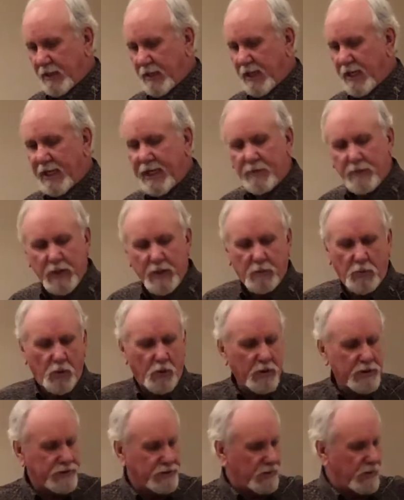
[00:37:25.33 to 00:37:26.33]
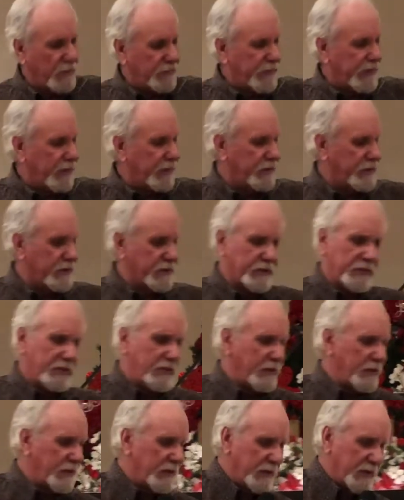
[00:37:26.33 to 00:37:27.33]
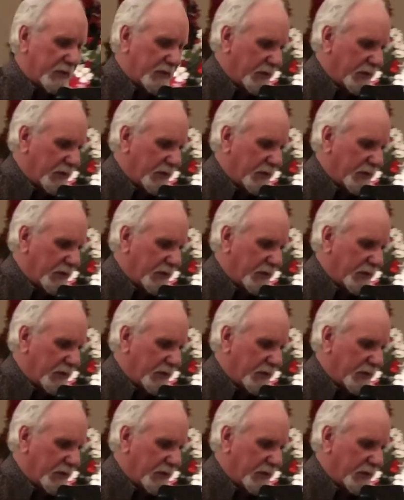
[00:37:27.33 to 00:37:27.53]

And him and the boys are up there just